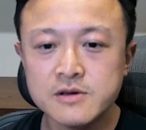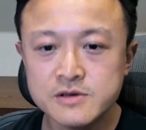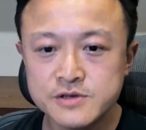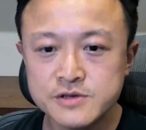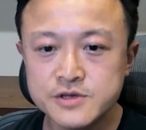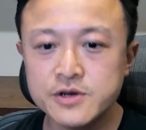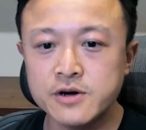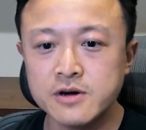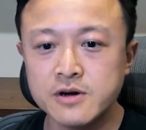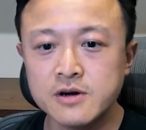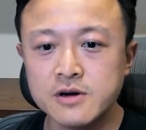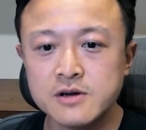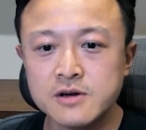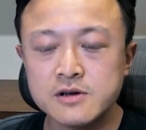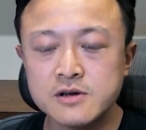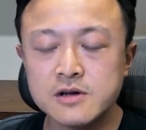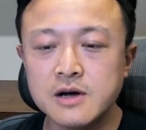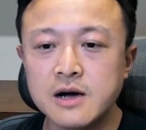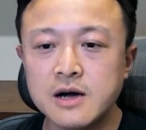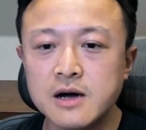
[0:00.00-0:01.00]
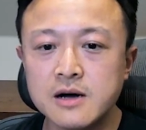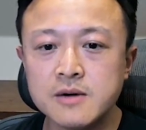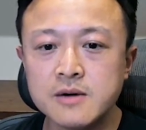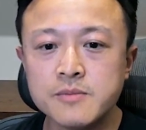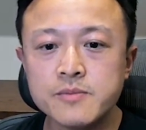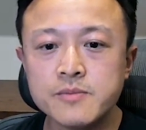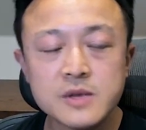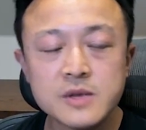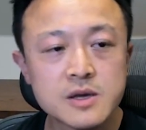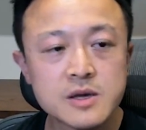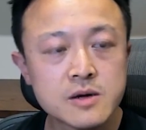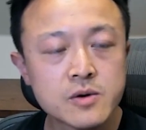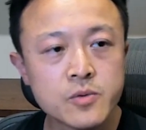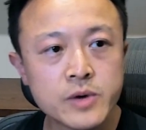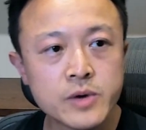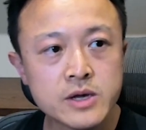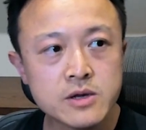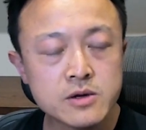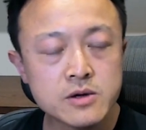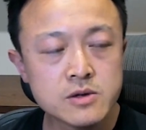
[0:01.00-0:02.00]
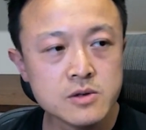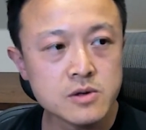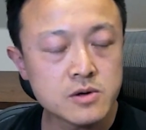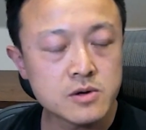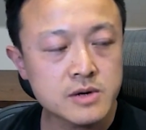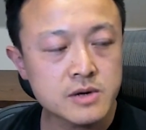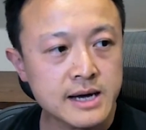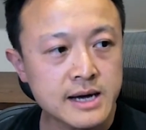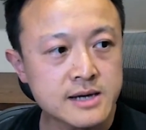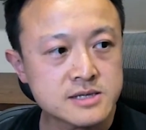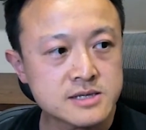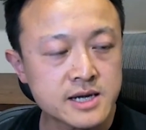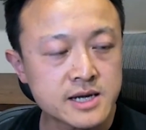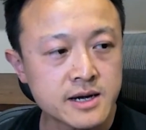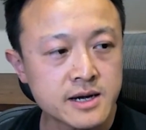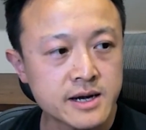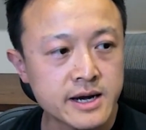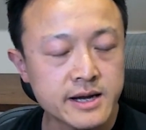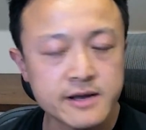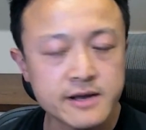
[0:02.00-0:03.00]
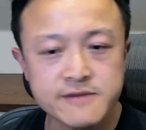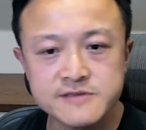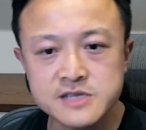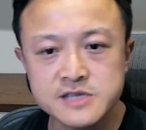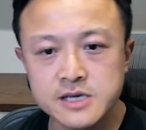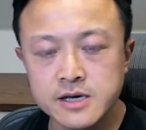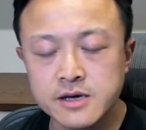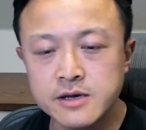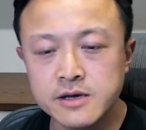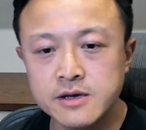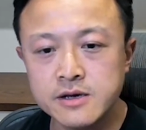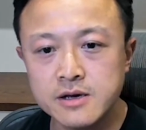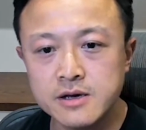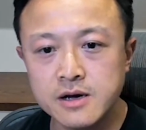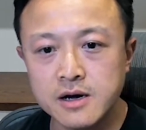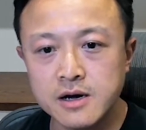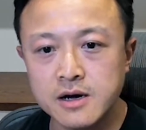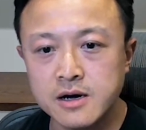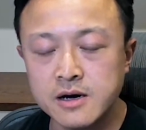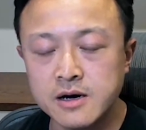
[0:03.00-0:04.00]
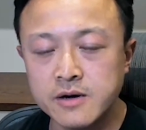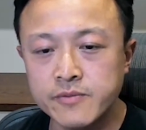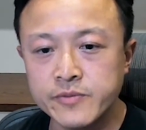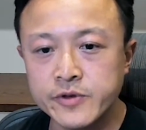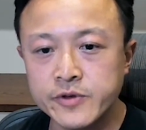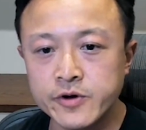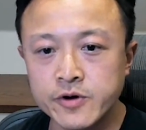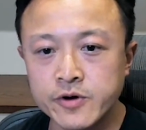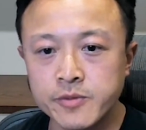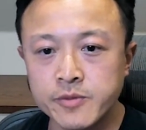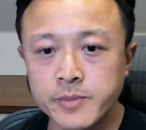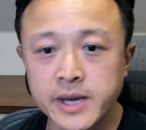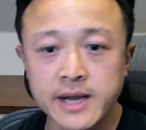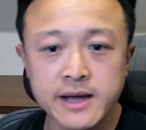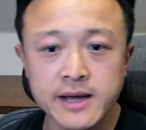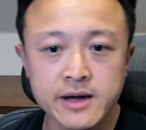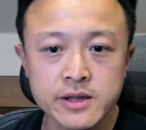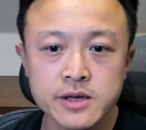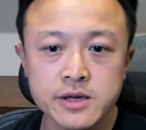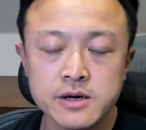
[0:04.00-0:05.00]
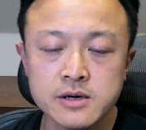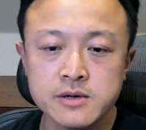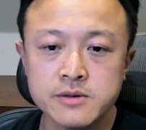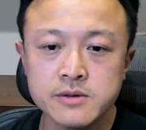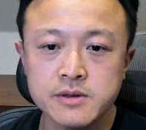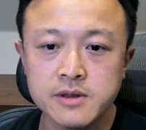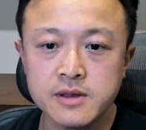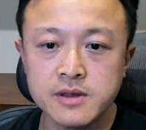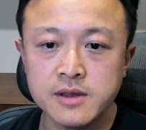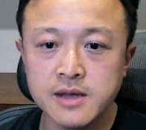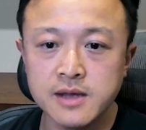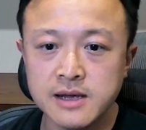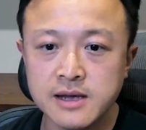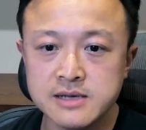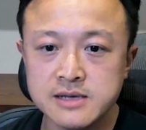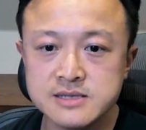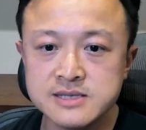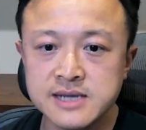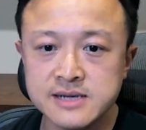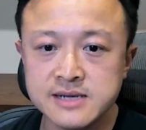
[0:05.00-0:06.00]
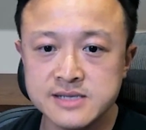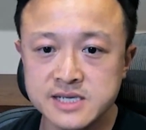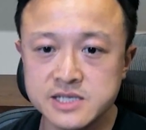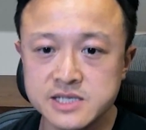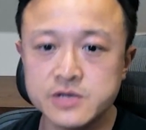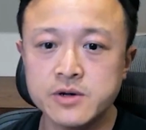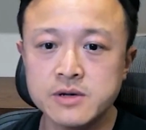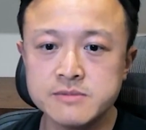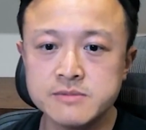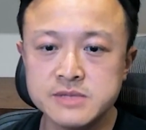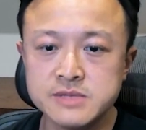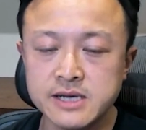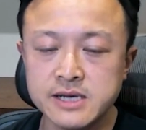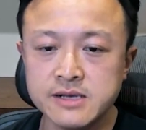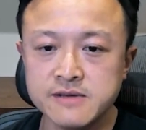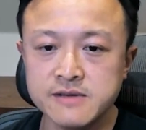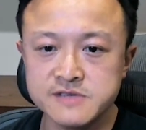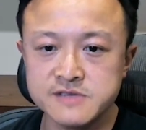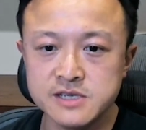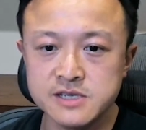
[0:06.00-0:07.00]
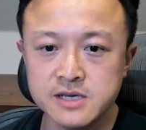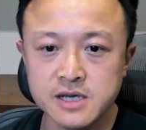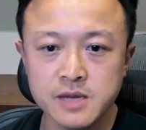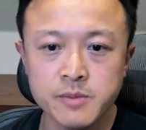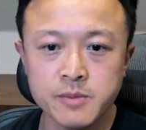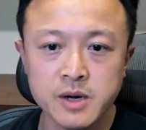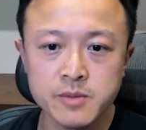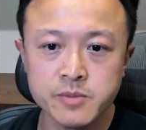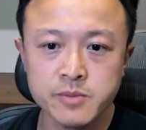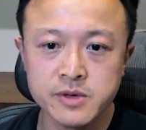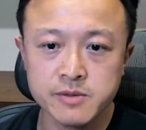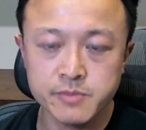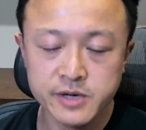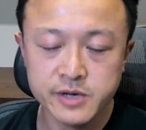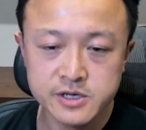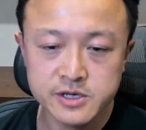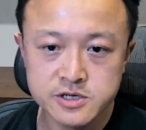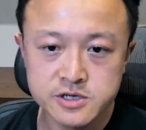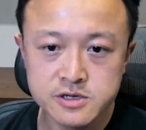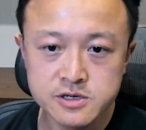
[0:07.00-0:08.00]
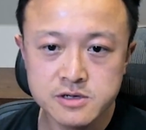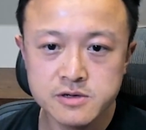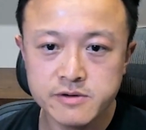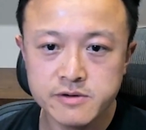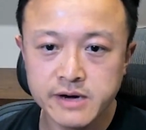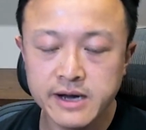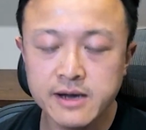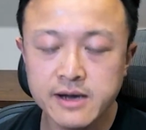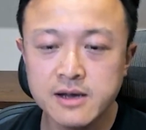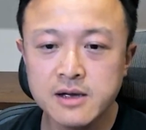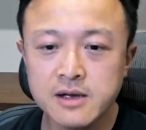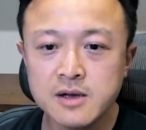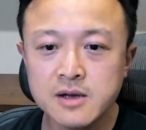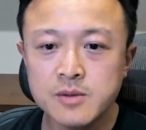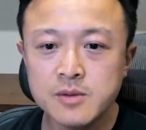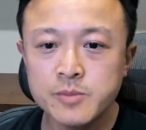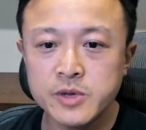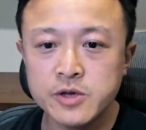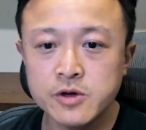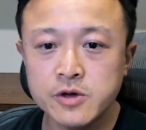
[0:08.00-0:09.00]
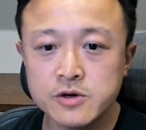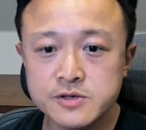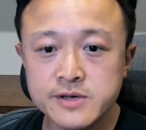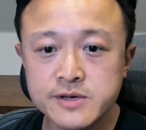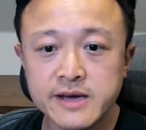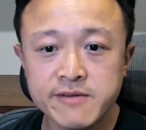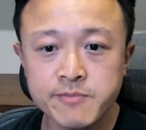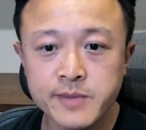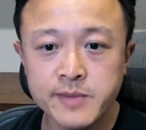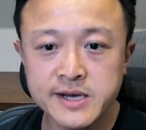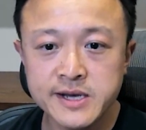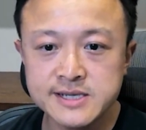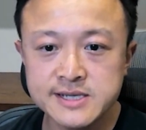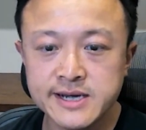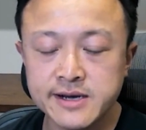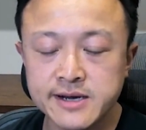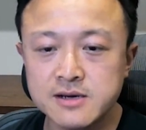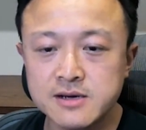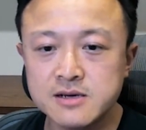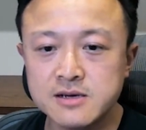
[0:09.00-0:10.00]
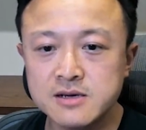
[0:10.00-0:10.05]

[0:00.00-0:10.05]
Sure. When you look at a NFT, there are many other things that describe the NFT. It might be a picture, right? But you also have metadata.